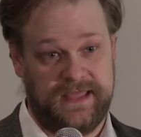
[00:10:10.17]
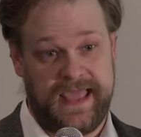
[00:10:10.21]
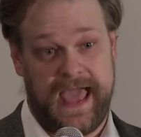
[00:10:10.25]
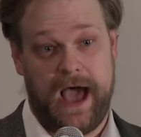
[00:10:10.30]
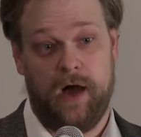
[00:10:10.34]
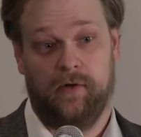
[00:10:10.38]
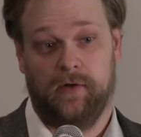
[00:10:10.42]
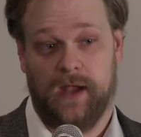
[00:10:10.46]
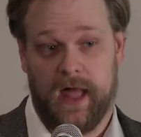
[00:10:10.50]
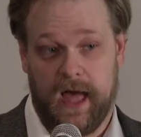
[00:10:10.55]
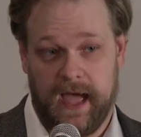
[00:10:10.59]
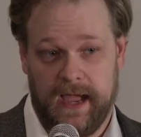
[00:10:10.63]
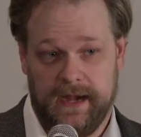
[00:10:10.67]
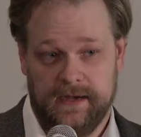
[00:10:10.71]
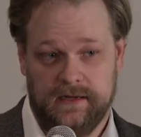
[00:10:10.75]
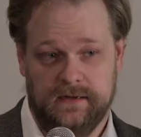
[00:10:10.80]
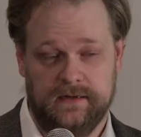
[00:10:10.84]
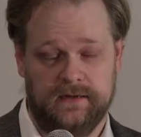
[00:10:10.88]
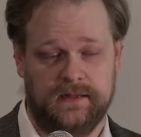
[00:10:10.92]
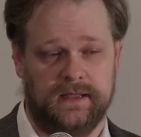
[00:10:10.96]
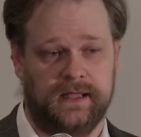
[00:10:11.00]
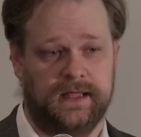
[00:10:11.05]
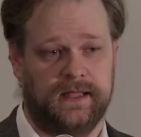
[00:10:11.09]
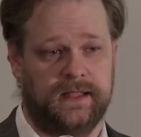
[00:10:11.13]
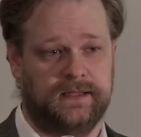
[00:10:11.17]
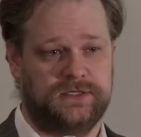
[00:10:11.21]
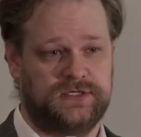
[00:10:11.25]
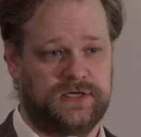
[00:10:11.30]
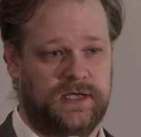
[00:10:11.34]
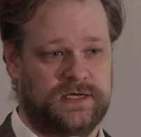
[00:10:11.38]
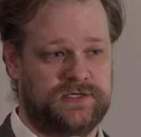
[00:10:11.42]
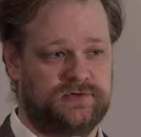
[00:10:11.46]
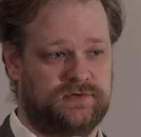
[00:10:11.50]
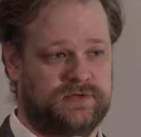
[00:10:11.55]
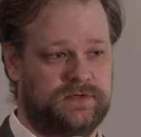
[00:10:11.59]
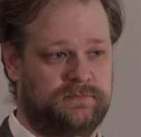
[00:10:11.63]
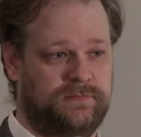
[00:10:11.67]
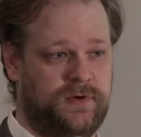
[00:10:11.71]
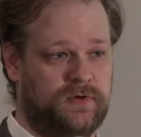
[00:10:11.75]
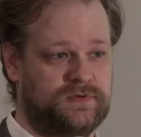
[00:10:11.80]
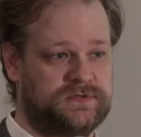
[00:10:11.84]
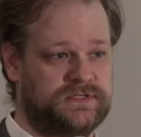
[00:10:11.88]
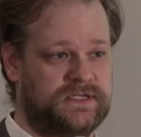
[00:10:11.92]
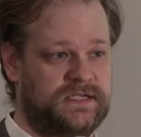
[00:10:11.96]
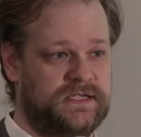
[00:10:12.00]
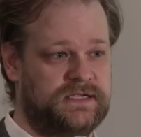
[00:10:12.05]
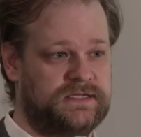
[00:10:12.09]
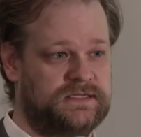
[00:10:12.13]
The Outline, uh, Joshua
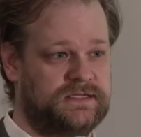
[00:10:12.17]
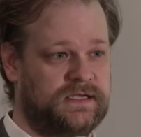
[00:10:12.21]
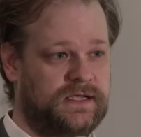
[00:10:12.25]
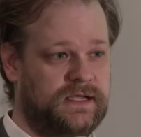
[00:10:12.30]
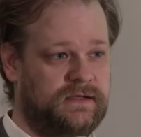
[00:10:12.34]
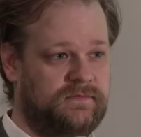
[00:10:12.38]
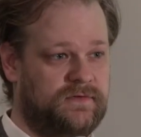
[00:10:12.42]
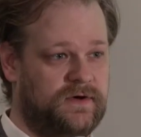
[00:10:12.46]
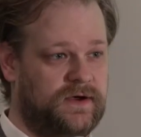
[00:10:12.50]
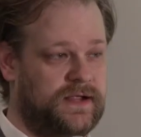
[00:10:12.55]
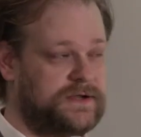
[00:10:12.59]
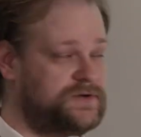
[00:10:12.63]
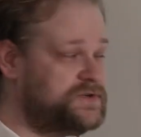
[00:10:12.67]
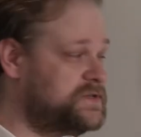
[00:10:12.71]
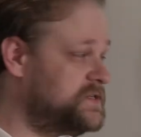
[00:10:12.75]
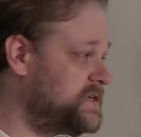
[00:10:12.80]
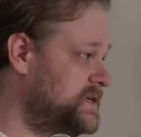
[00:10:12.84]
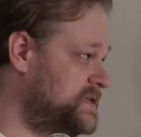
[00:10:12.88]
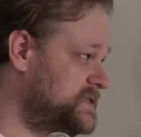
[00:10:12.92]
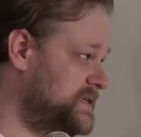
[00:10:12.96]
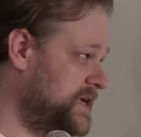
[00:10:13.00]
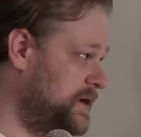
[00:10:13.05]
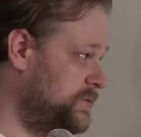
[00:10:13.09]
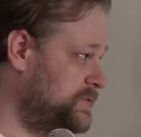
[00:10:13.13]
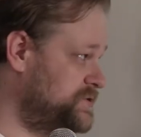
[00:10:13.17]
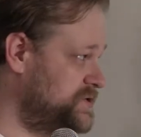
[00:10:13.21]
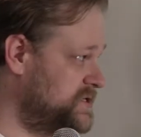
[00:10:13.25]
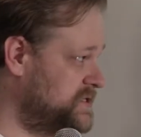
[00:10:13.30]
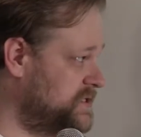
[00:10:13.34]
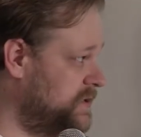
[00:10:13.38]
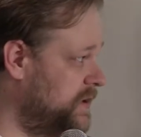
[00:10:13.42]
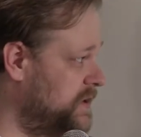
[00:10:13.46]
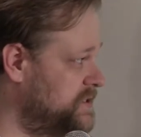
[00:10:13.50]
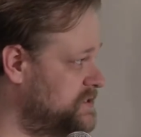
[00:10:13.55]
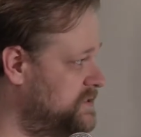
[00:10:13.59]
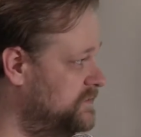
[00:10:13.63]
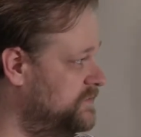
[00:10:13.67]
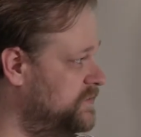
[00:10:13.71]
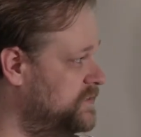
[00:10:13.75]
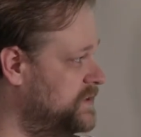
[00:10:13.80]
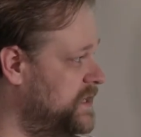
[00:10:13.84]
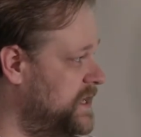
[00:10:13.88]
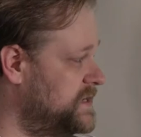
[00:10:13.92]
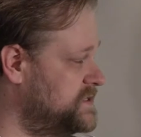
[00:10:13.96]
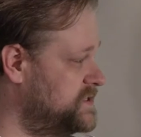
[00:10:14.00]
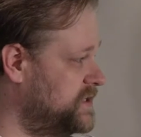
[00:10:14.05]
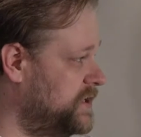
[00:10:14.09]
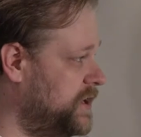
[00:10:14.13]
Topolsky's uh, very interesting site, which just launched a few
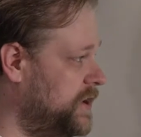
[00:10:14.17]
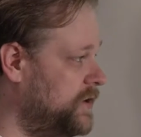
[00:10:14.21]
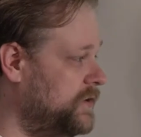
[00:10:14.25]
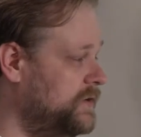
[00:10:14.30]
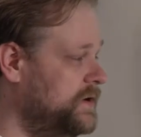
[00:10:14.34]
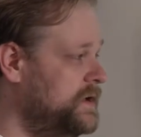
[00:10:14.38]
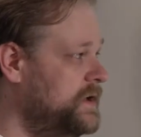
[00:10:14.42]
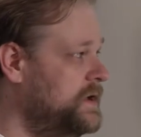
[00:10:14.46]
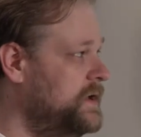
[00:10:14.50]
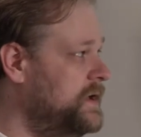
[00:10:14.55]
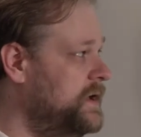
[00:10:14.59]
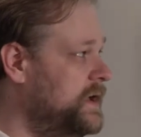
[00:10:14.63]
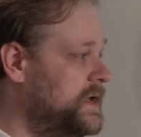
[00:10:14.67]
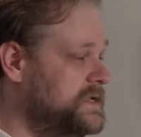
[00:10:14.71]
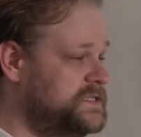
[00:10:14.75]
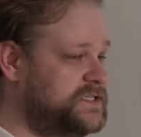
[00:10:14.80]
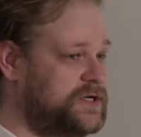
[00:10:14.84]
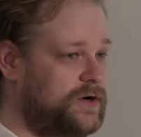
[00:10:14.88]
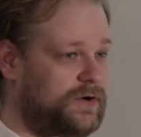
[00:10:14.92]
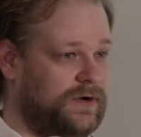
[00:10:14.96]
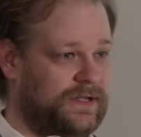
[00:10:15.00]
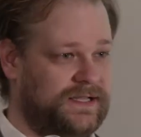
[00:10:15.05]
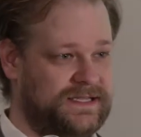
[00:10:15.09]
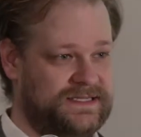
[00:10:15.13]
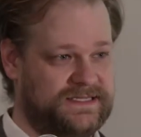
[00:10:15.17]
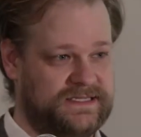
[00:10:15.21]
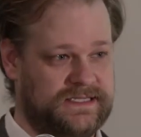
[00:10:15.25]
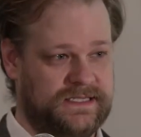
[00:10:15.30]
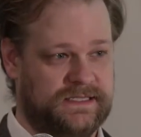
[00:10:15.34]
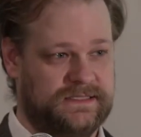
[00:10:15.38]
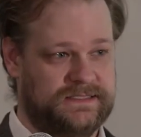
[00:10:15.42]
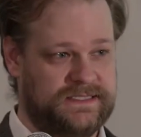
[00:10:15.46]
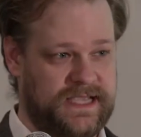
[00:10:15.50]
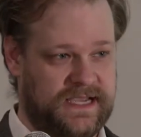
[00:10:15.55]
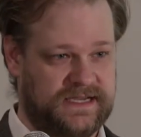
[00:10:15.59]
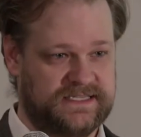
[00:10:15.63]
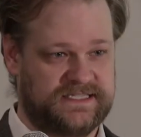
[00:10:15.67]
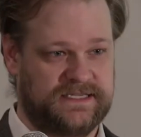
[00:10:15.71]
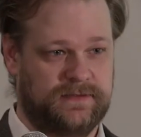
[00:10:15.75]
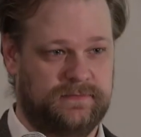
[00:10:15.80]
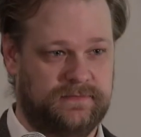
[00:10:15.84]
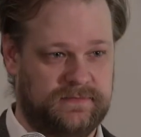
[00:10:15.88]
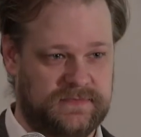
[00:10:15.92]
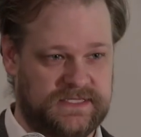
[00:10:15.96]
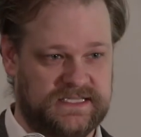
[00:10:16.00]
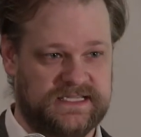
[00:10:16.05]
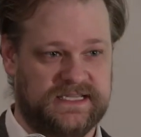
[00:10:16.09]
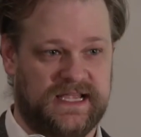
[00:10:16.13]
days ago, certainly st- takes
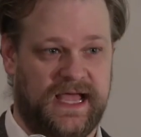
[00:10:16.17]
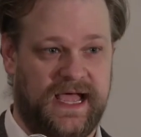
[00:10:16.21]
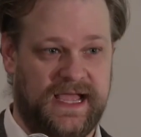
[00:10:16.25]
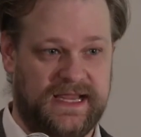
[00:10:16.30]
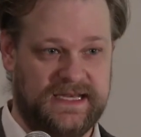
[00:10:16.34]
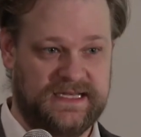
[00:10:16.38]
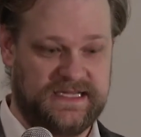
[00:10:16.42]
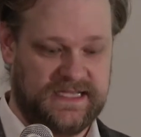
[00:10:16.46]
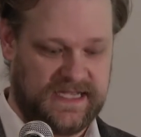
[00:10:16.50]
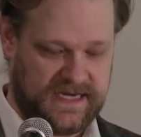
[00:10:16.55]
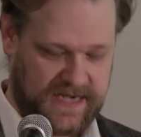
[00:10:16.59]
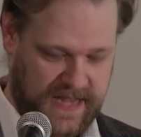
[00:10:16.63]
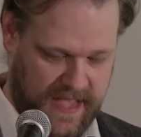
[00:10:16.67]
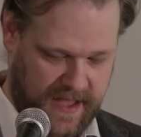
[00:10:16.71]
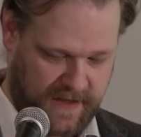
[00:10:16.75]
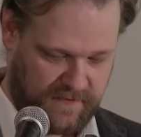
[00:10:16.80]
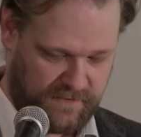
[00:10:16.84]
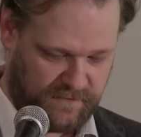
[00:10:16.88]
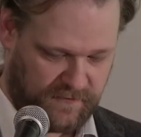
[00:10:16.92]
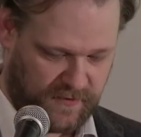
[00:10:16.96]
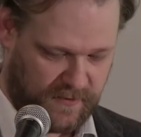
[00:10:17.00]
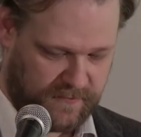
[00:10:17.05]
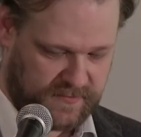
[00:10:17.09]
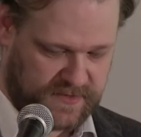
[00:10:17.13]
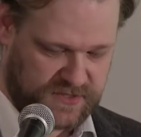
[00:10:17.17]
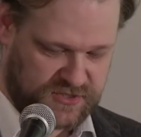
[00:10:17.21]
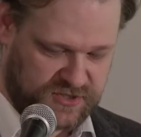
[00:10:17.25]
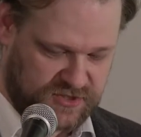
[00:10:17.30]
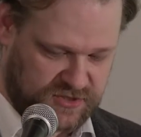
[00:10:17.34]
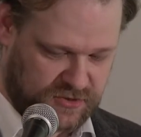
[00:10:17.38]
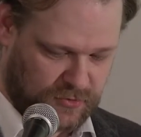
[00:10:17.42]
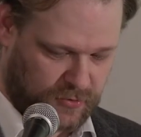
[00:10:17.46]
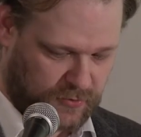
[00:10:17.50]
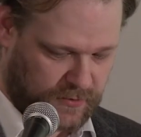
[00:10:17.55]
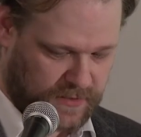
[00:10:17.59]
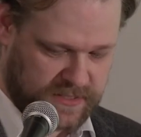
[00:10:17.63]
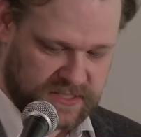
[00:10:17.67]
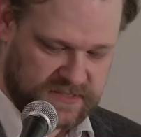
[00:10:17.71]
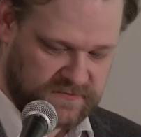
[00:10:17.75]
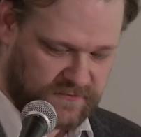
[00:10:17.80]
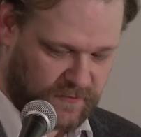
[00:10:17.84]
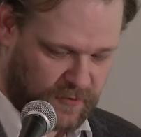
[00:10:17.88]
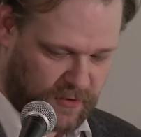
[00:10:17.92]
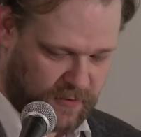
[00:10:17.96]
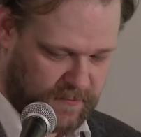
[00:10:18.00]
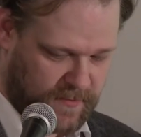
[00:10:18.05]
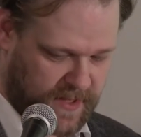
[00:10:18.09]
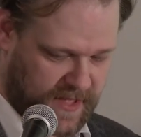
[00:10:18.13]
some design DNA from this story's
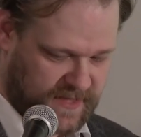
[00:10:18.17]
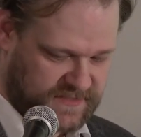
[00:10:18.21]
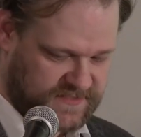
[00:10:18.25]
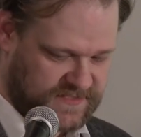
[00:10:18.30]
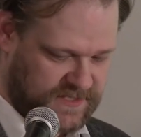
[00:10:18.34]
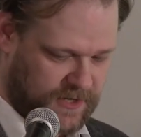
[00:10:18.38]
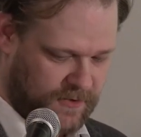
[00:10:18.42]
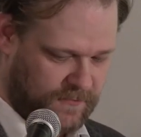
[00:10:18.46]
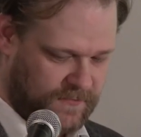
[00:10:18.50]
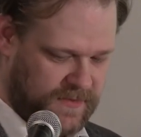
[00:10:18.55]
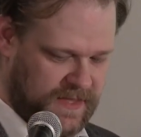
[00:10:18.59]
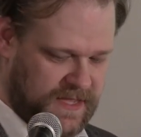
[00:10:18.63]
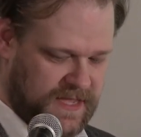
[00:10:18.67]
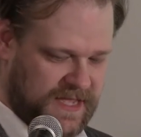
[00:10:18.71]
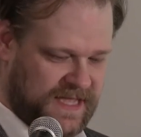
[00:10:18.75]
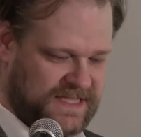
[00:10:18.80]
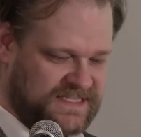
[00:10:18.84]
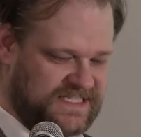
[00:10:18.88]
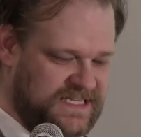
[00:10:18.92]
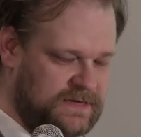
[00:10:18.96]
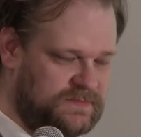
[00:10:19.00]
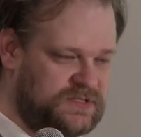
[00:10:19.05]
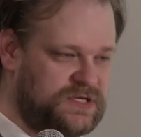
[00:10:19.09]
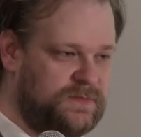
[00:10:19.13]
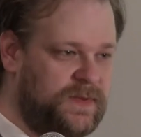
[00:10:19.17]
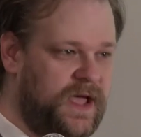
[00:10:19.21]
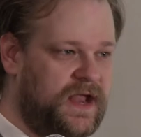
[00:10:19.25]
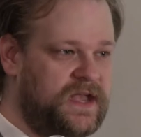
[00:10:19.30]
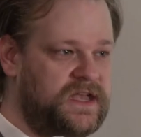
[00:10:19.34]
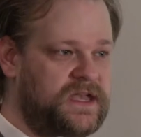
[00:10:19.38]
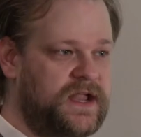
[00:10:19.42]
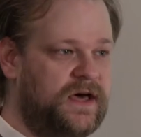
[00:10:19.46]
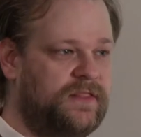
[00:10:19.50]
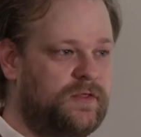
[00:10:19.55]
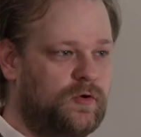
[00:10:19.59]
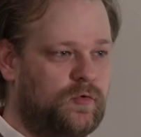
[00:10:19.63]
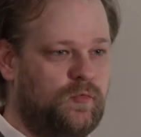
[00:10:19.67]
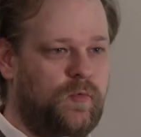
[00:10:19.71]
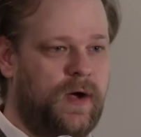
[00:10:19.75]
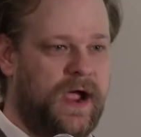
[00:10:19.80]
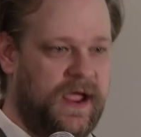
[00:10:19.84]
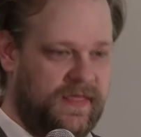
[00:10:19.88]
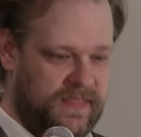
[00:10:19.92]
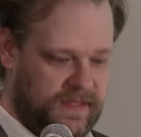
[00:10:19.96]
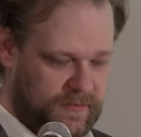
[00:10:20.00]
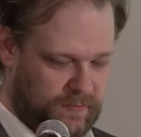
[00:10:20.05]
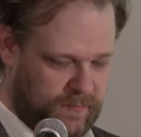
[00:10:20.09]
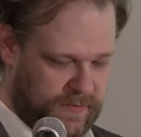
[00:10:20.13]
format. So it seems to be another
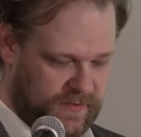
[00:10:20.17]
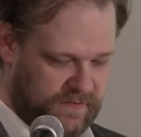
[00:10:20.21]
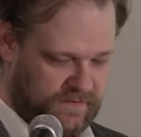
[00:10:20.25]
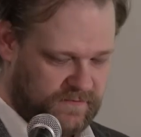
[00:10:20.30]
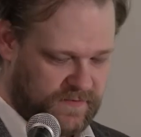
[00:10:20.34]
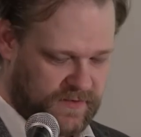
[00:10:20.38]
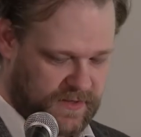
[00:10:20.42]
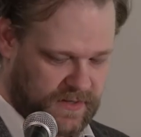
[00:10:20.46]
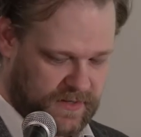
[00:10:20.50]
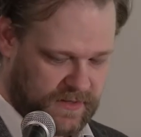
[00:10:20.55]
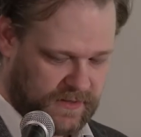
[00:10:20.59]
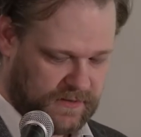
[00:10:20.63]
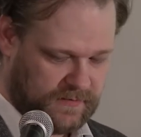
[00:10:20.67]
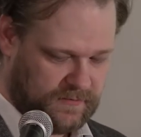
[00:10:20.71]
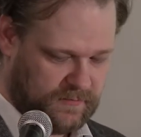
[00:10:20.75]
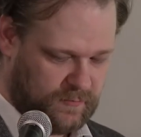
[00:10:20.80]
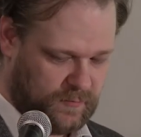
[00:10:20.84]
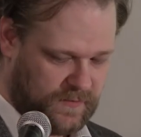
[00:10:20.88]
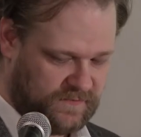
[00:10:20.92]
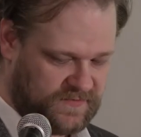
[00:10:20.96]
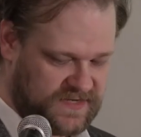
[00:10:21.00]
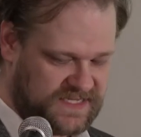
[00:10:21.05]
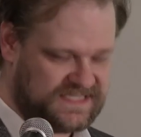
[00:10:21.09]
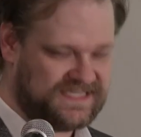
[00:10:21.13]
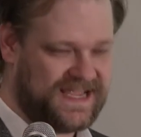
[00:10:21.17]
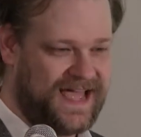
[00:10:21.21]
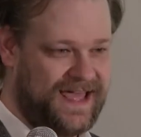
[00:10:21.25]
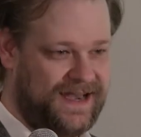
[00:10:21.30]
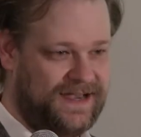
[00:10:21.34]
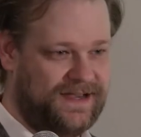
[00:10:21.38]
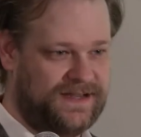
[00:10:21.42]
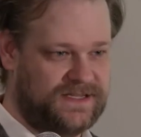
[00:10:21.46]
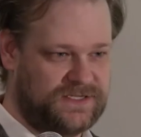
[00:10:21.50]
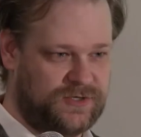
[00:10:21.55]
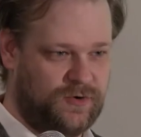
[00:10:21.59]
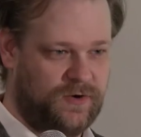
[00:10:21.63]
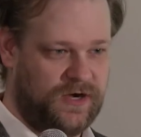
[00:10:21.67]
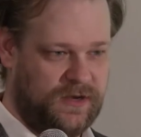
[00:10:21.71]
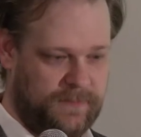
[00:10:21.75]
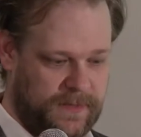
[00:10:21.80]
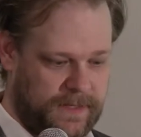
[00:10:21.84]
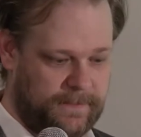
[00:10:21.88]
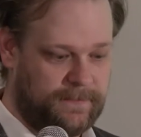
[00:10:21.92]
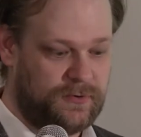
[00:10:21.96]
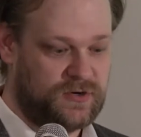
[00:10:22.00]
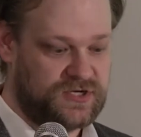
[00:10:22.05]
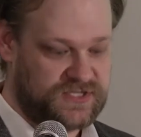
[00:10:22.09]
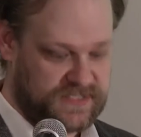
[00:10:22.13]
way that we've uh, we've decided is going to
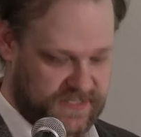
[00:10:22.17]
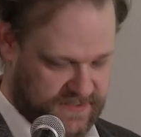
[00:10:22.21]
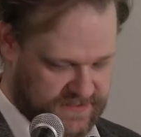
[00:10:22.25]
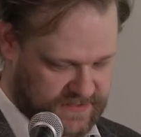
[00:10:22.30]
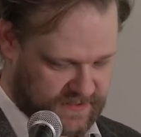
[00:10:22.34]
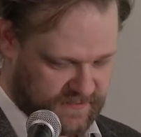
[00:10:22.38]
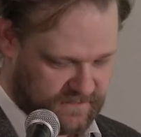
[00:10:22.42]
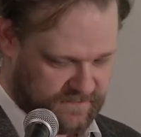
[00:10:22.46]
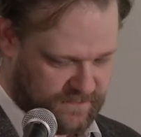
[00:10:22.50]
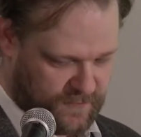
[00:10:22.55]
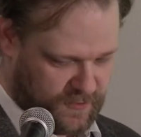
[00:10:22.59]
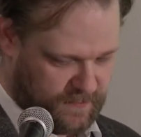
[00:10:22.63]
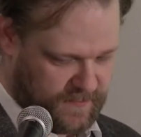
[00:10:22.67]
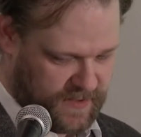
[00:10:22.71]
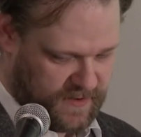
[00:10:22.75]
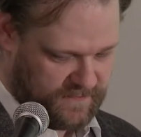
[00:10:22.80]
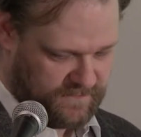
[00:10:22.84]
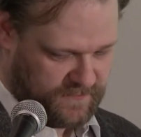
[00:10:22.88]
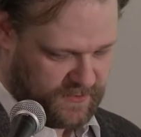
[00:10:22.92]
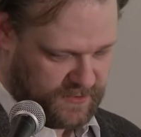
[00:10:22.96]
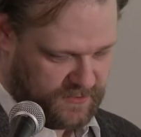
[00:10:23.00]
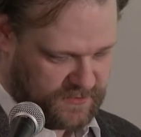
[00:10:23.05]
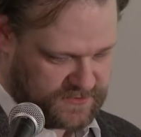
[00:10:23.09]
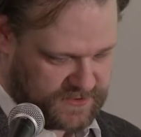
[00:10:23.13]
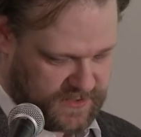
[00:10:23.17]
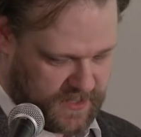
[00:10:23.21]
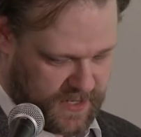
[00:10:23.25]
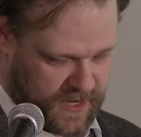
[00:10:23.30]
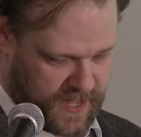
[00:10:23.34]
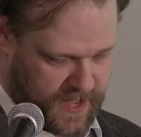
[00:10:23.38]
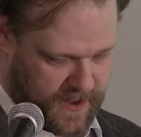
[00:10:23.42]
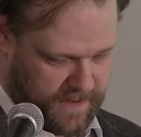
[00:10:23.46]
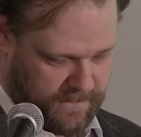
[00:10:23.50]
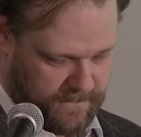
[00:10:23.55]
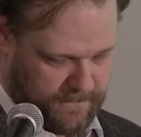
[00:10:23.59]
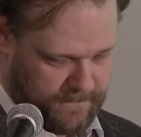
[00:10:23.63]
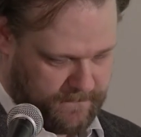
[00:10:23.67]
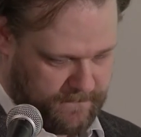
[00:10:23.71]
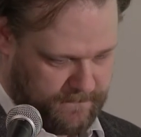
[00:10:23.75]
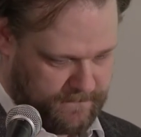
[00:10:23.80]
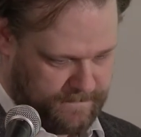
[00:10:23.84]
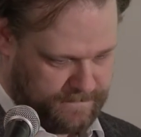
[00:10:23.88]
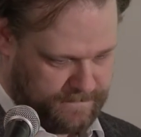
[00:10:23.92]
be a persistent format for news online.